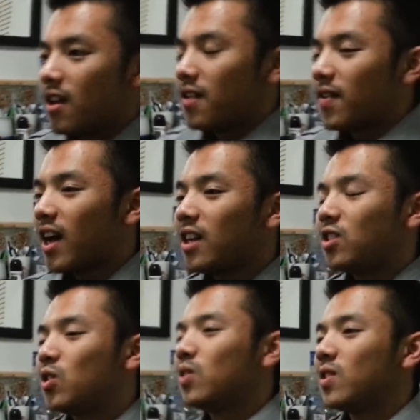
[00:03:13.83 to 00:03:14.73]
If I had to
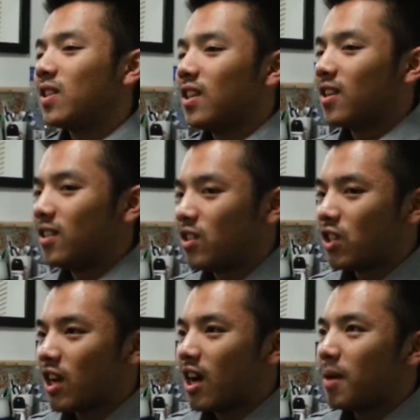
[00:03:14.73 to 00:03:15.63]
choose another
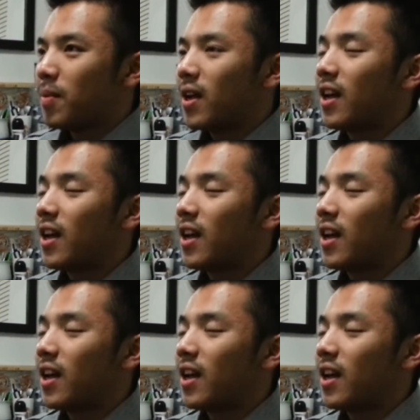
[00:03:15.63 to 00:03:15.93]
job,